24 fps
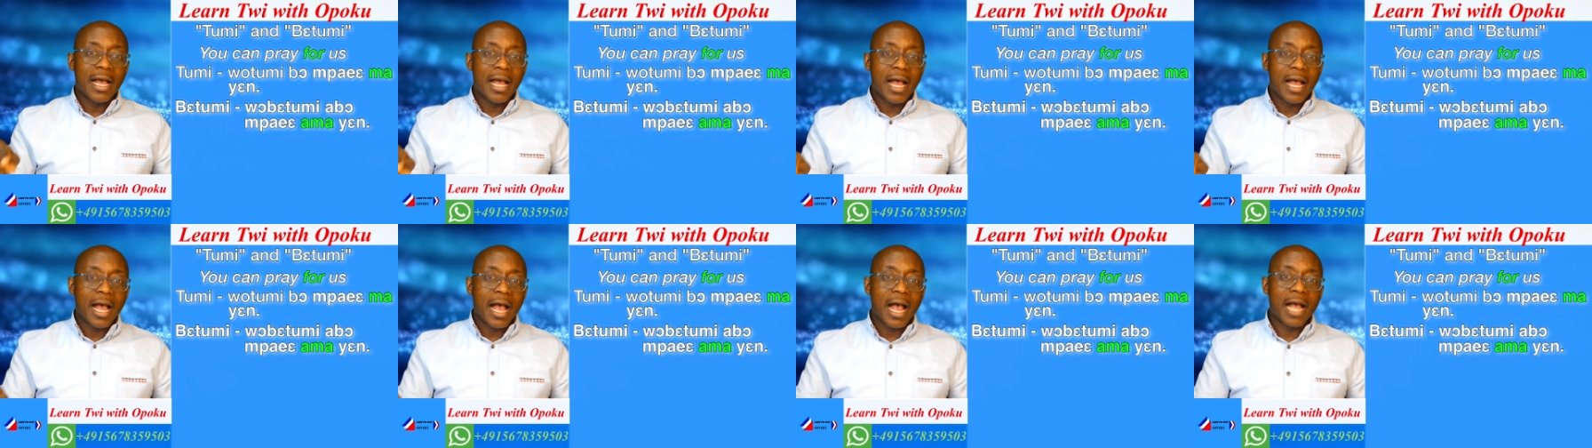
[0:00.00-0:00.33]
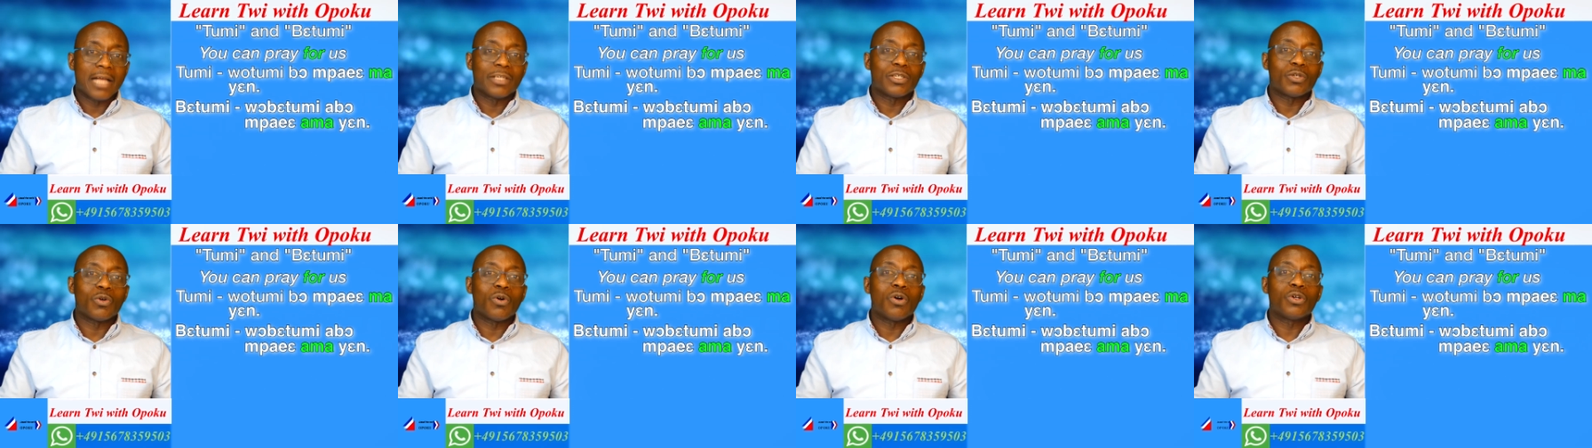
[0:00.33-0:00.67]

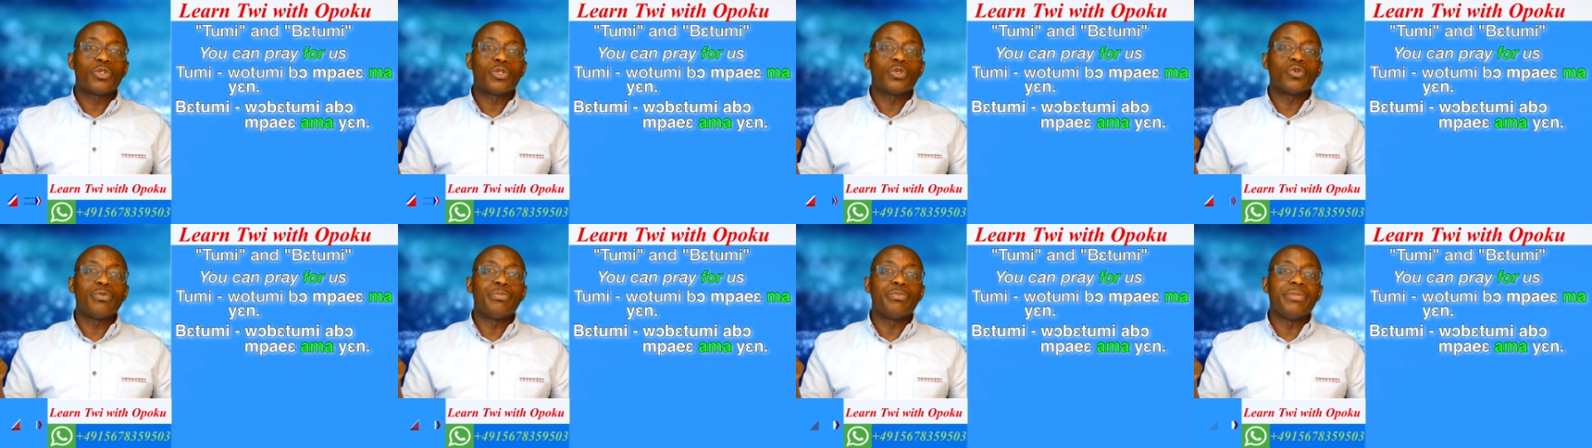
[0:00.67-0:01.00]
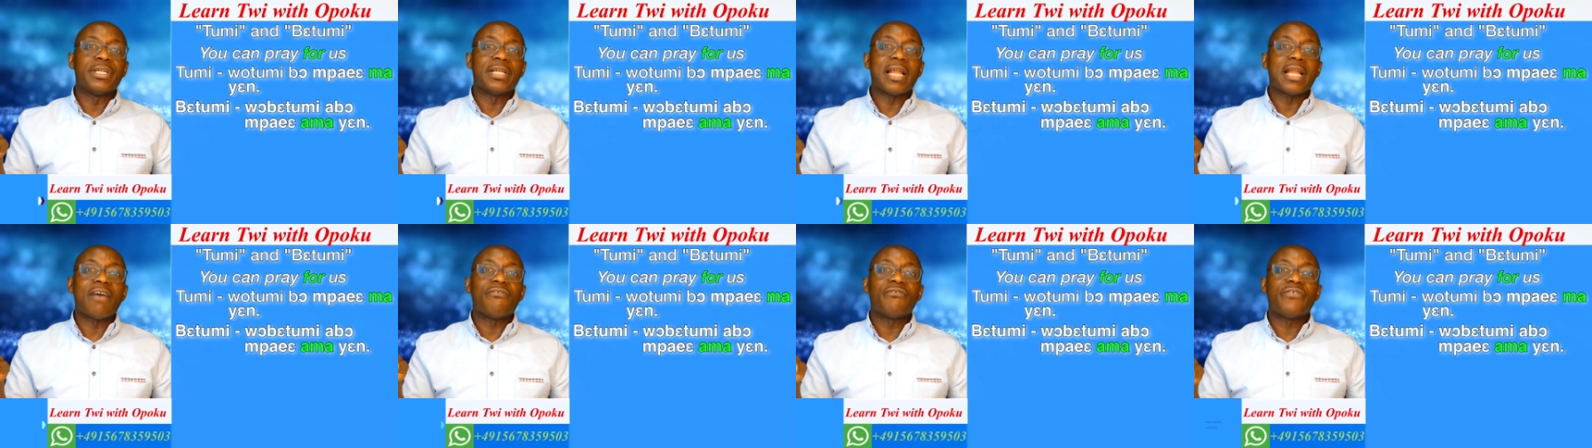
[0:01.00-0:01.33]
has also
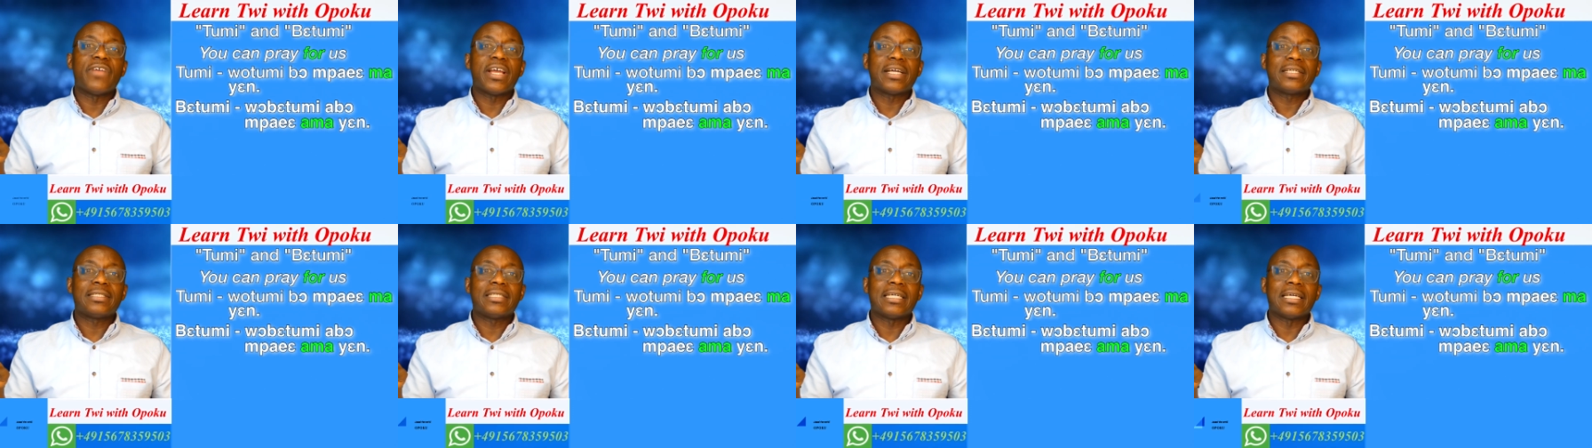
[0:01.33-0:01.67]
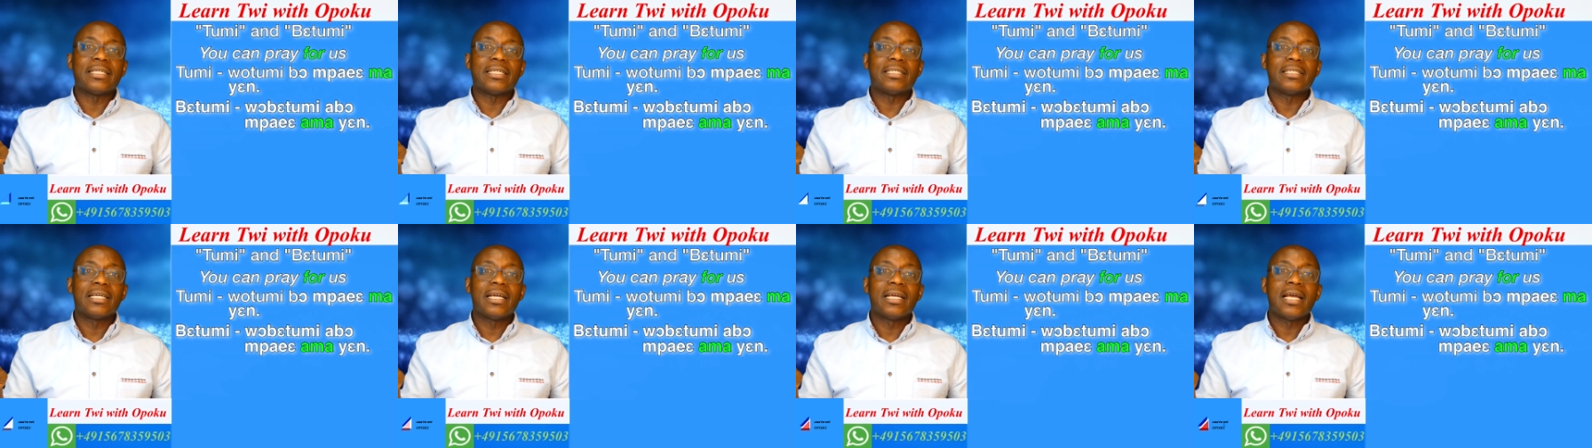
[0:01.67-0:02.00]
been
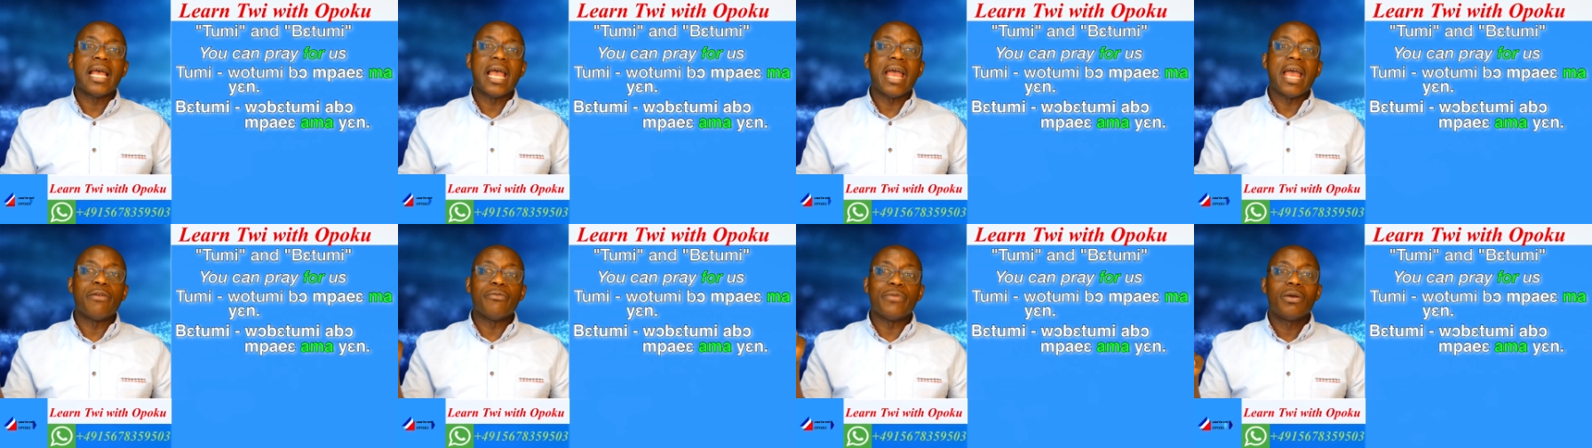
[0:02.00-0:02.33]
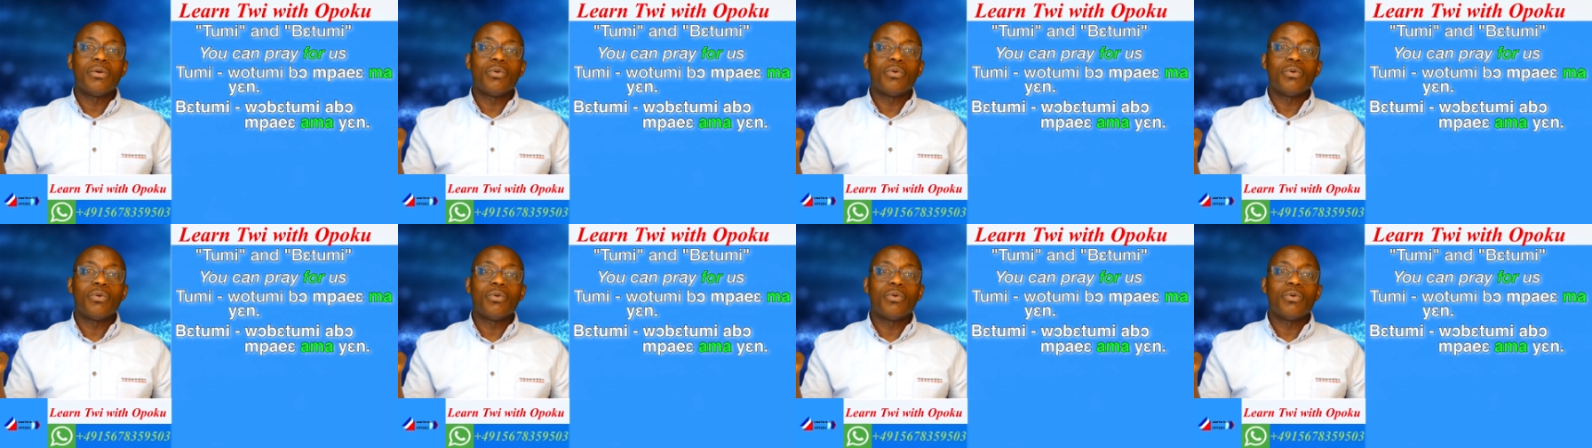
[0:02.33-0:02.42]
affected. And